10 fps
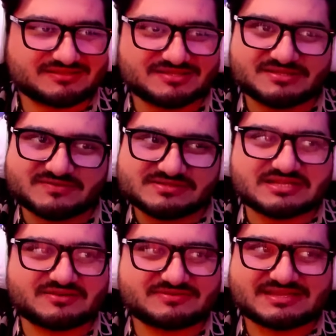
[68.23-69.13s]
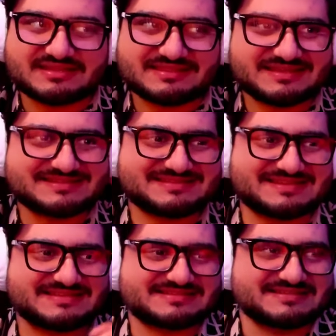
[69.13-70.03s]
He was out in the
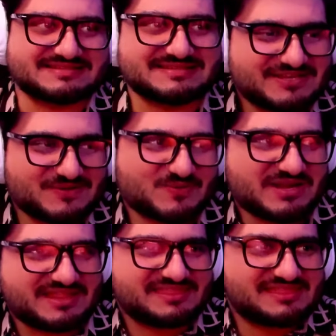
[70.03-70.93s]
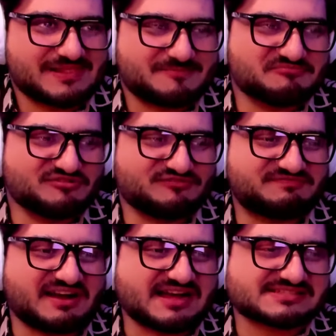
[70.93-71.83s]
desert with
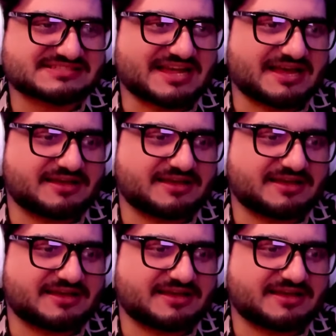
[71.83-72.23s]
Mufasa.